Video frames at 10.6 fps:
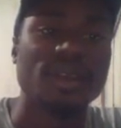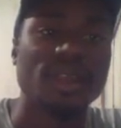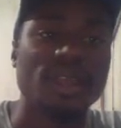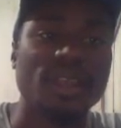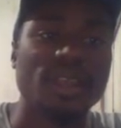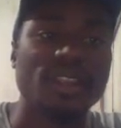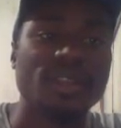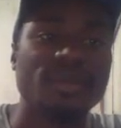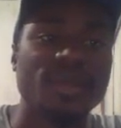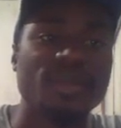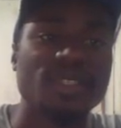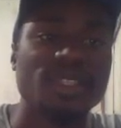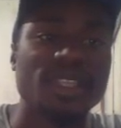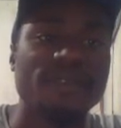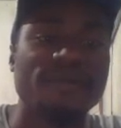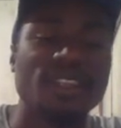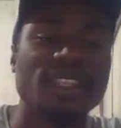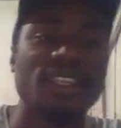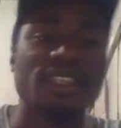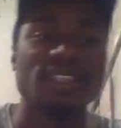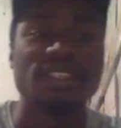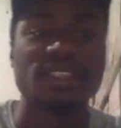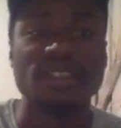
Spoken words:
and maybe say fitness.